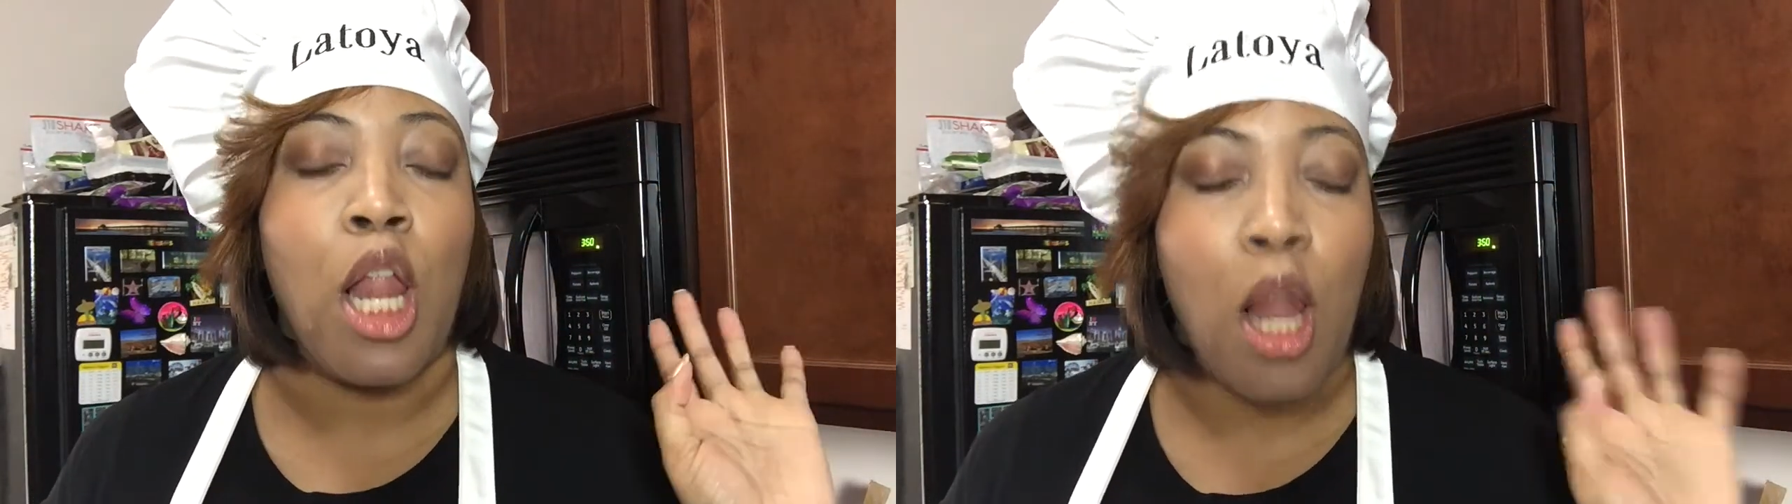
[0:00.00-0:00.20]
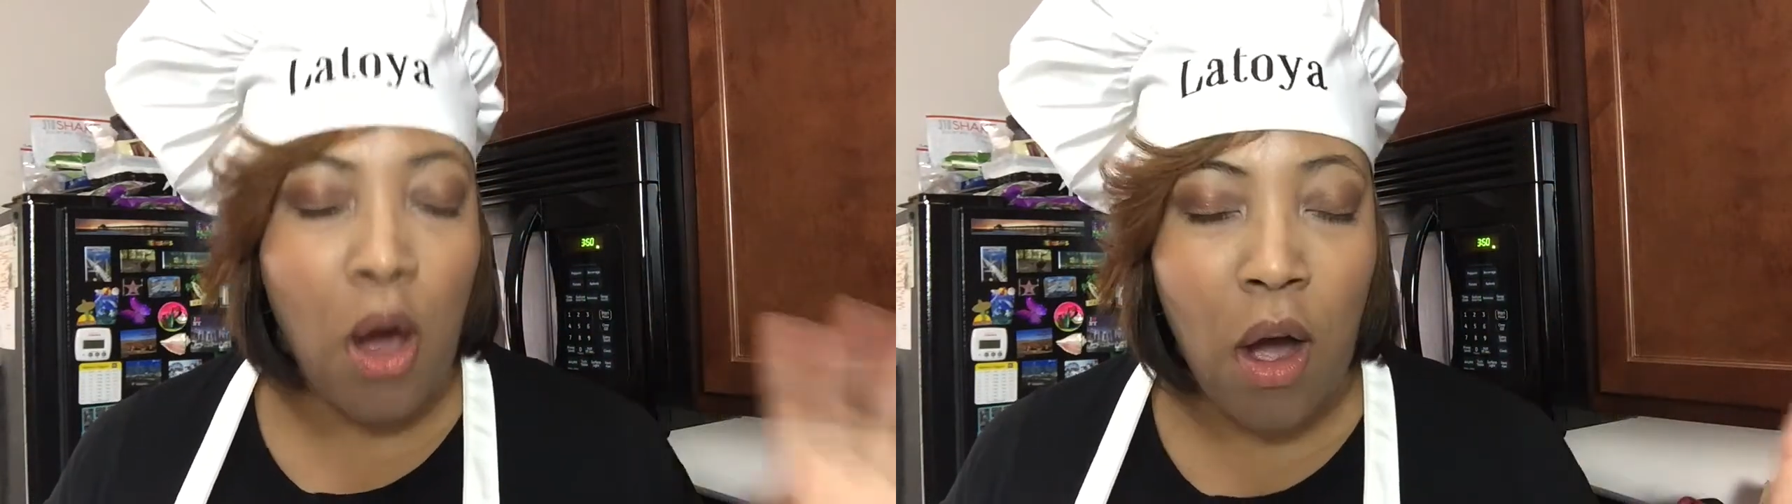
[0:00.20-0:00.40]

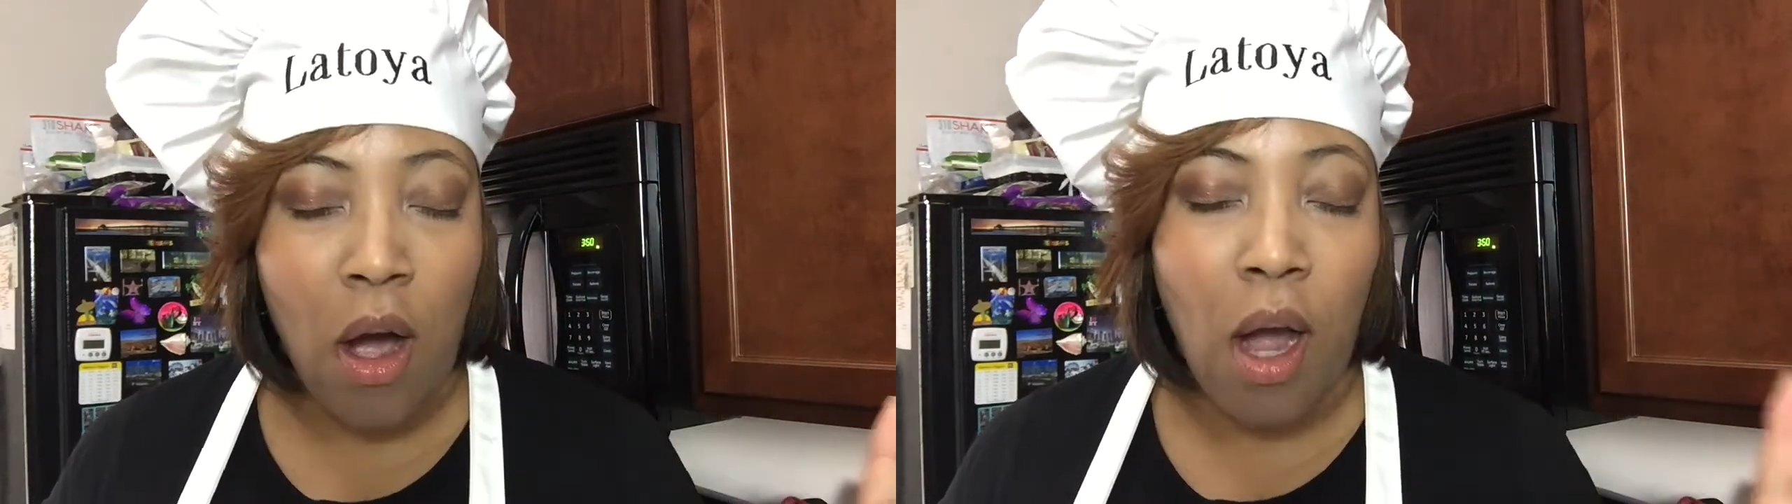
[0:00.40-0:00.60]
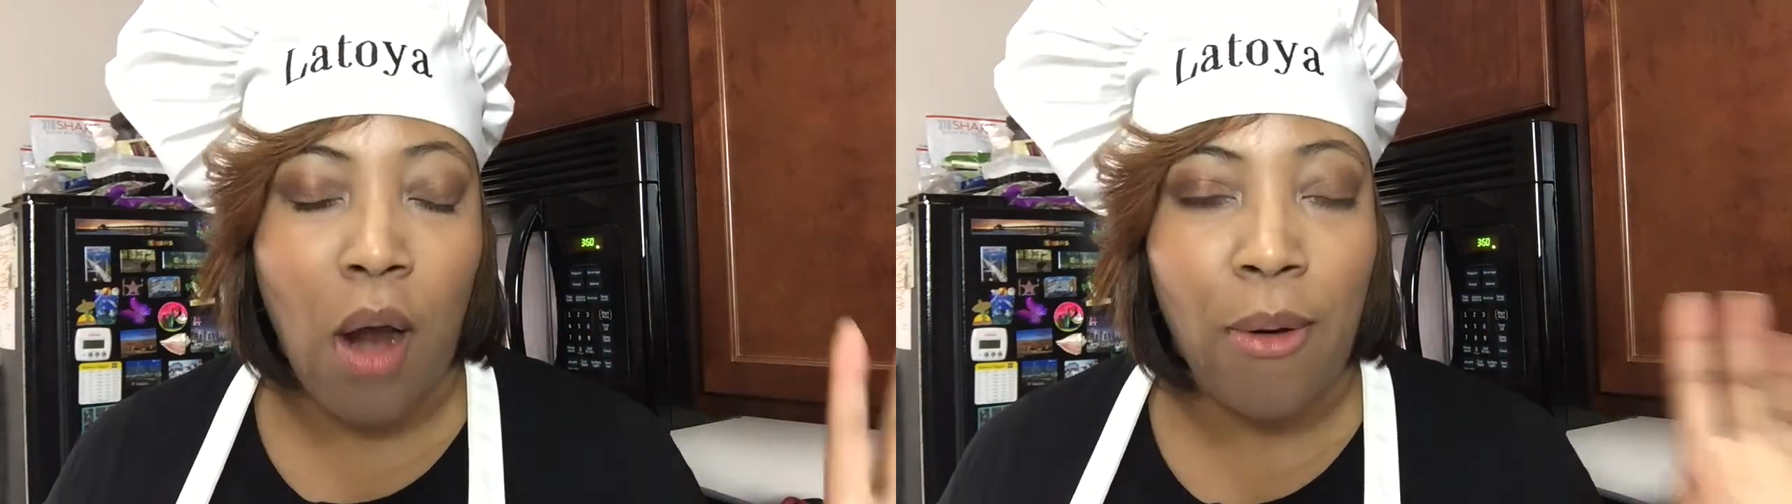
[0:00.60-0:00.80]

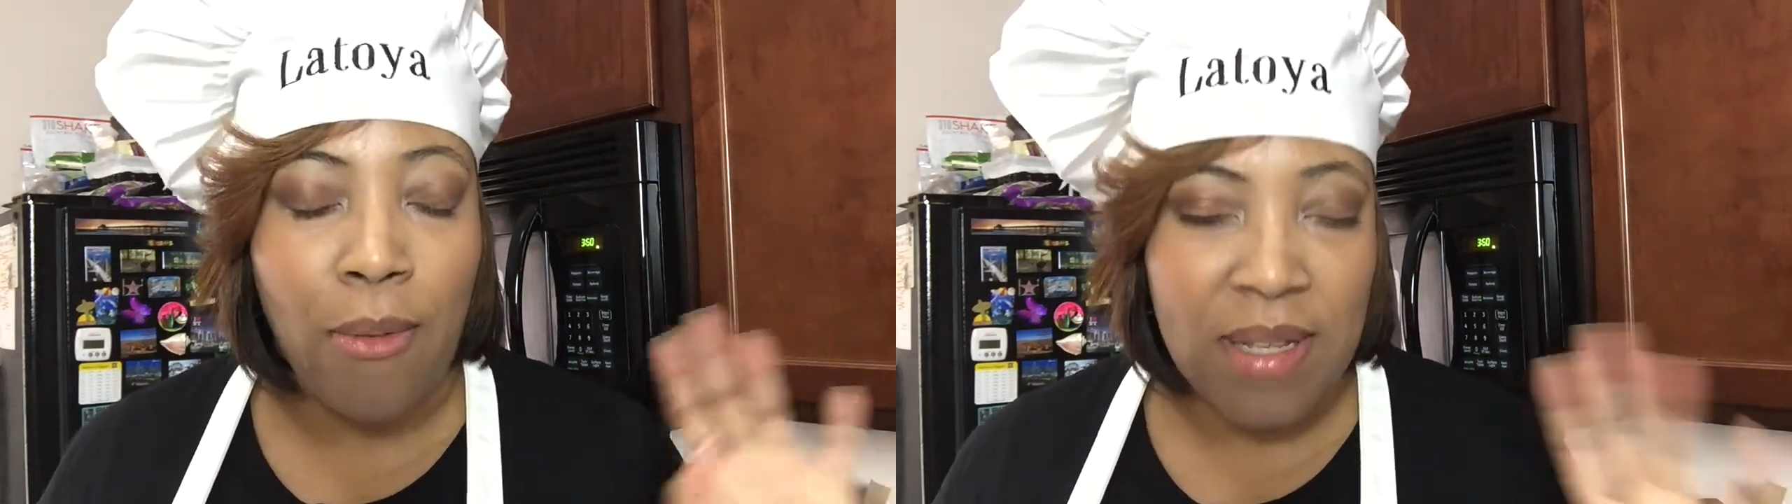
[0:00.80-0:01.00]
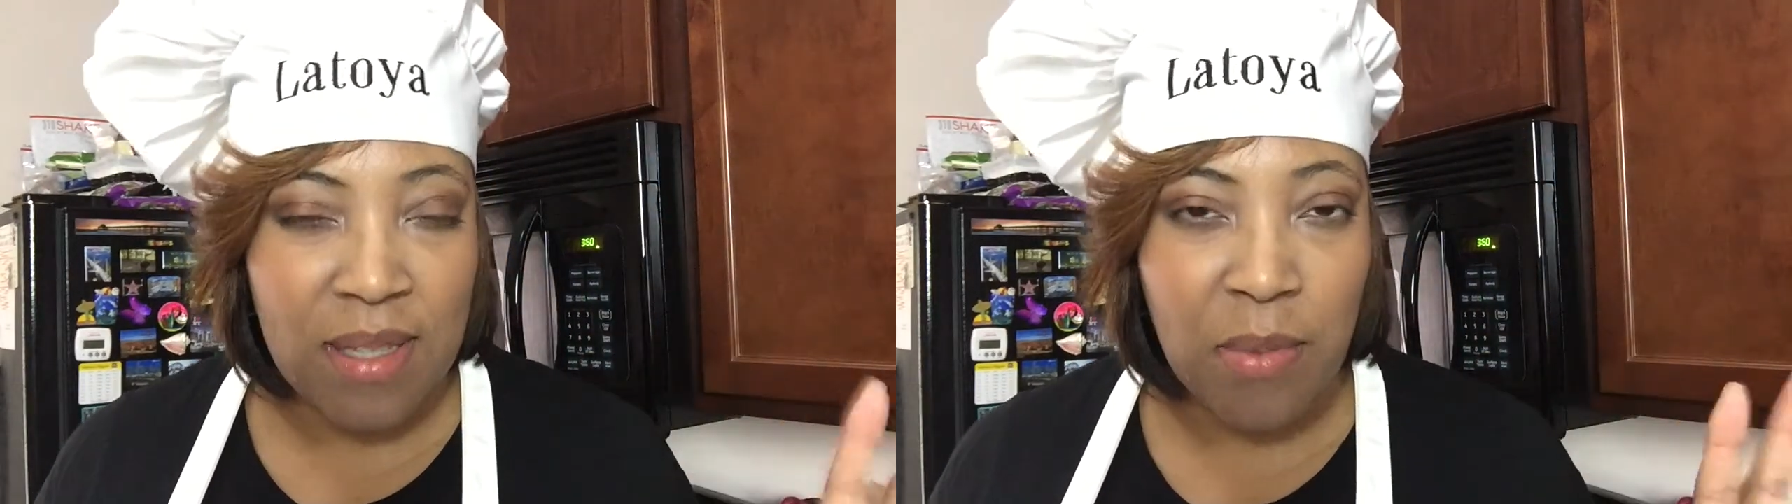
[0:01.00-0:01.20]
long
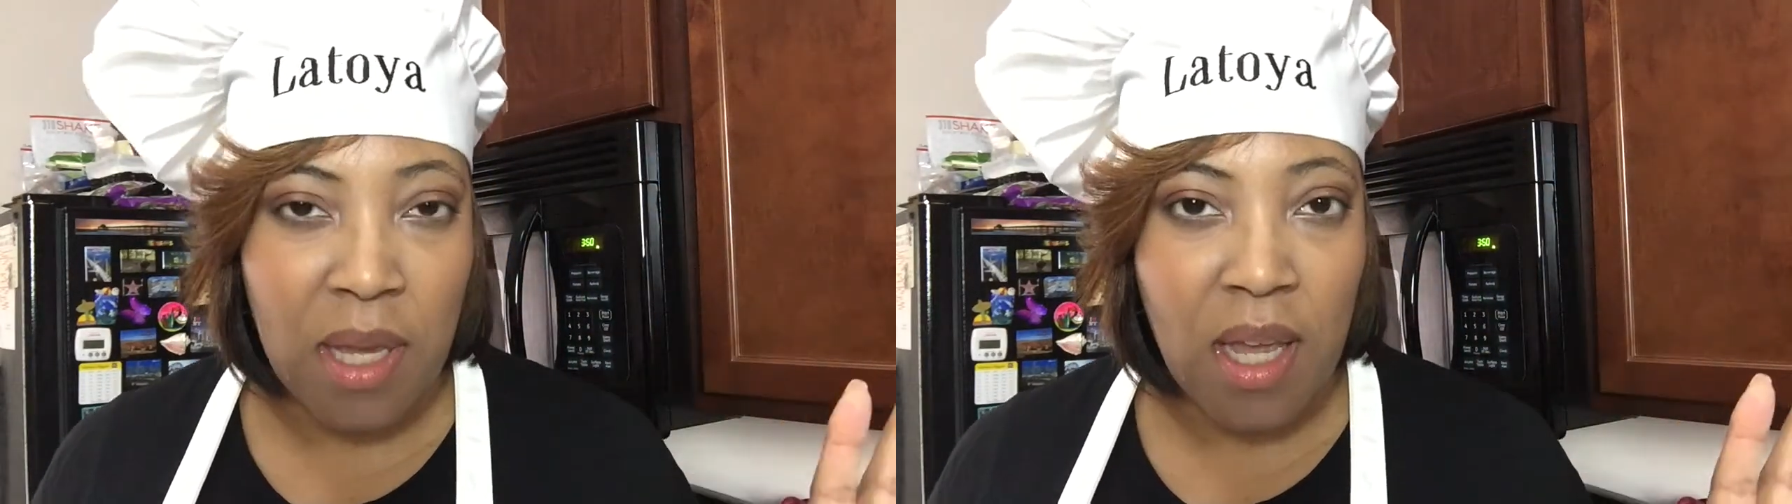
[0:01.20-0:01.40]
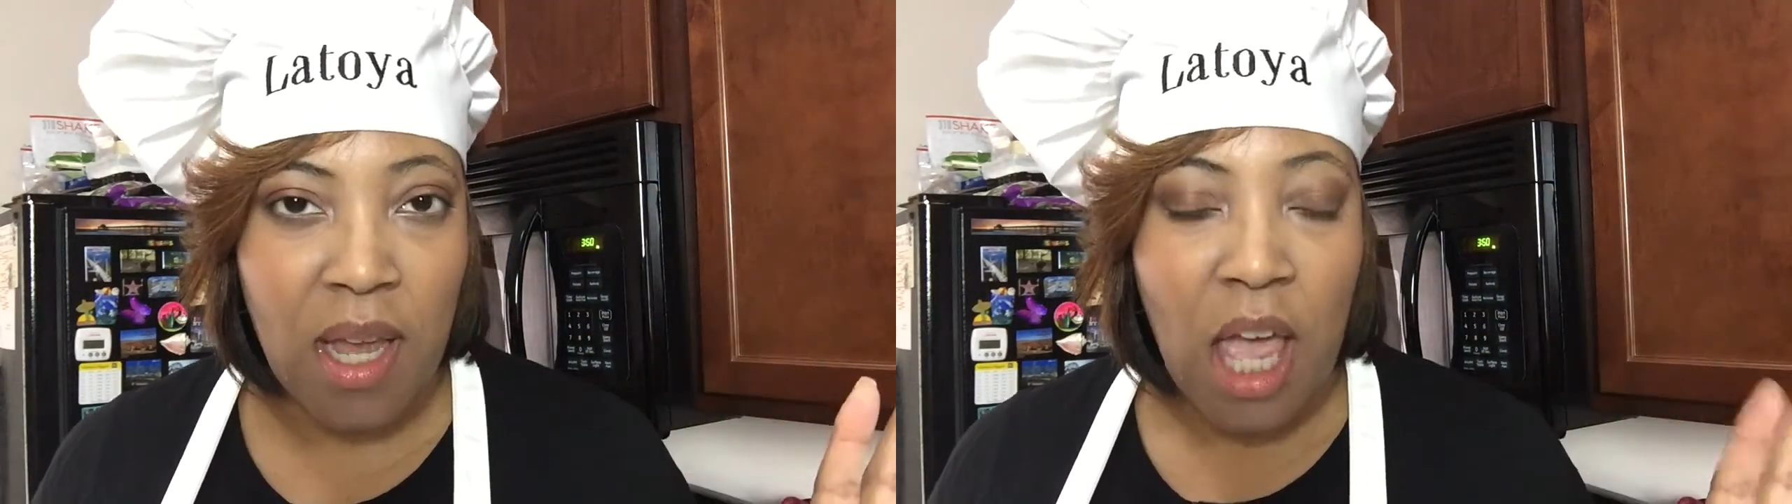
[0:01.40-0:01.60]

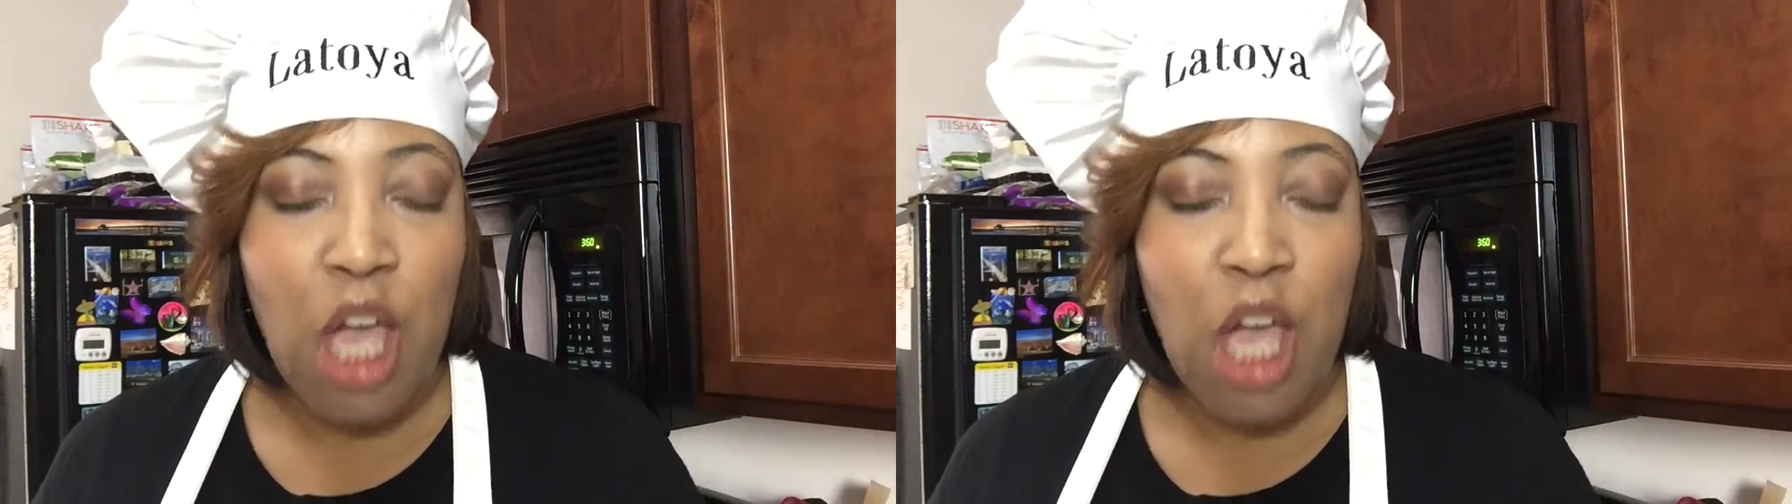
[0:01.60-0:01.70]
recipe.